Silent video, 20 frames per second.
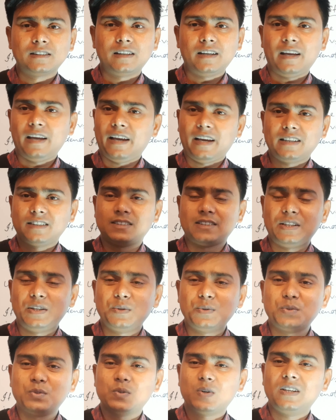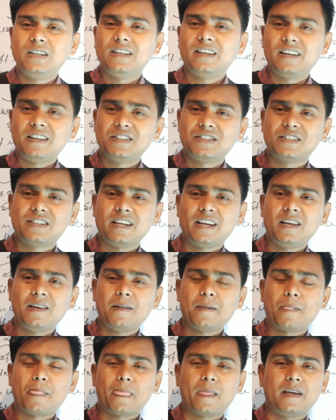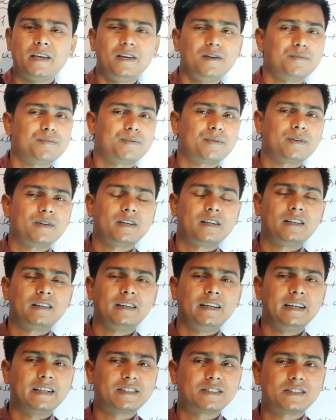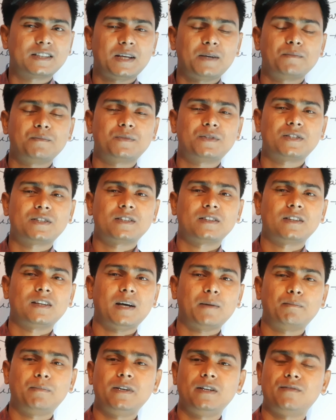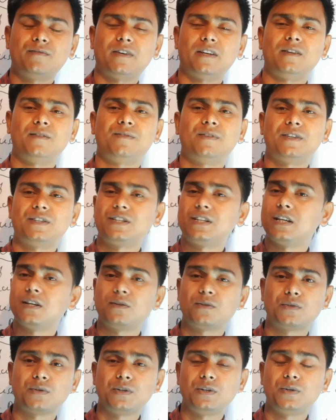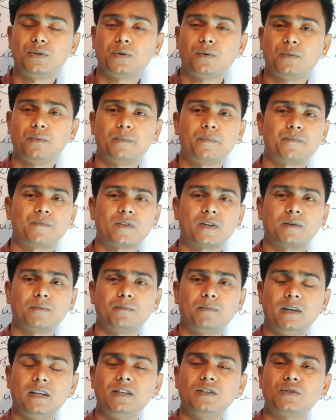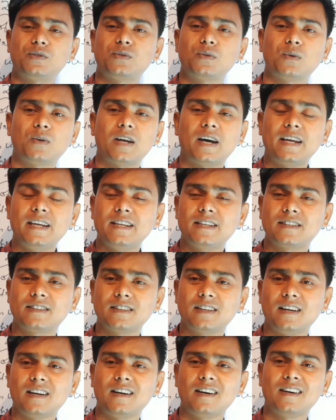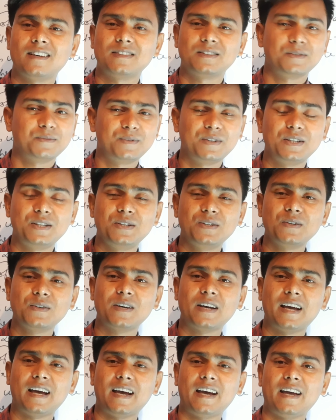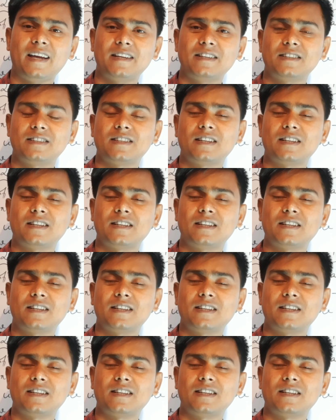as usually I say, if it seems a bit beneficial to you, please do like the video and